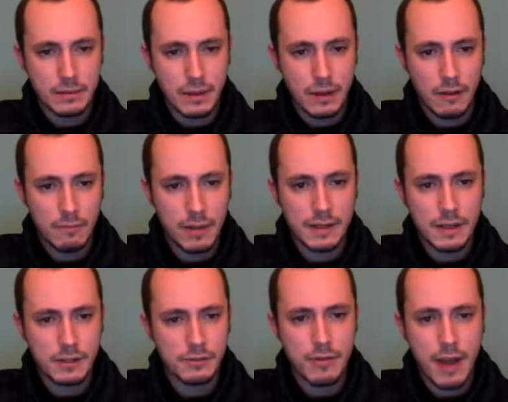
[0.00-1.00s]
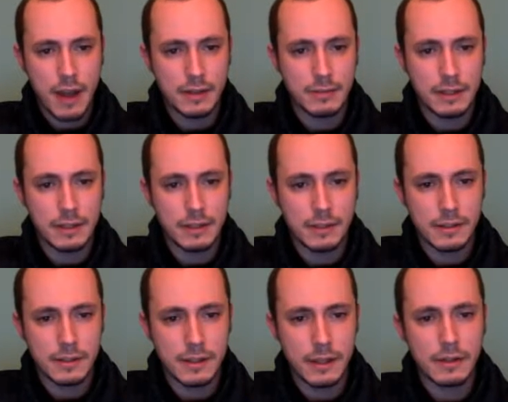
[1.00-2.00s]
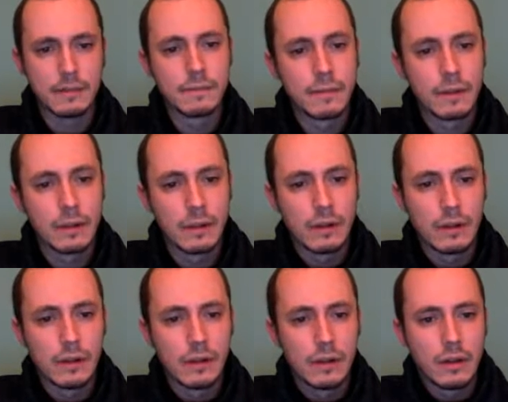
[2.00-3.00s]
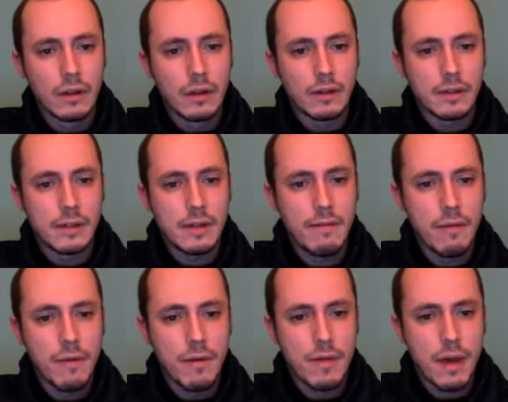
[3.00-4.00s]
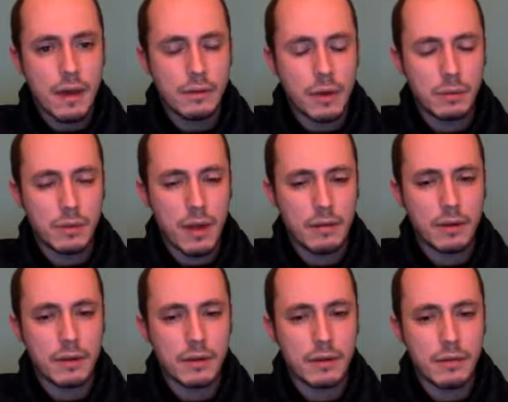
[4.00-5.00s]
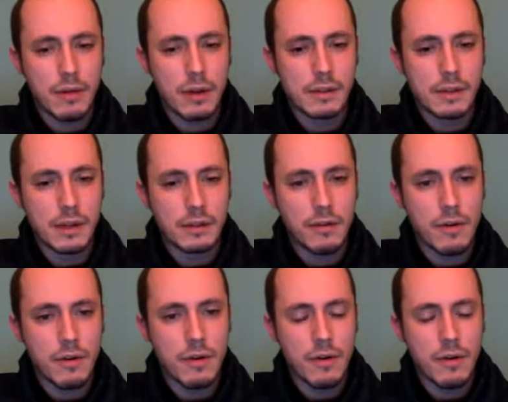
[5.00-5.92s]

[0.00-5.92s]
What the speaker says: If black doesn't react, I mean doesn't take on c4, then I will have a great center.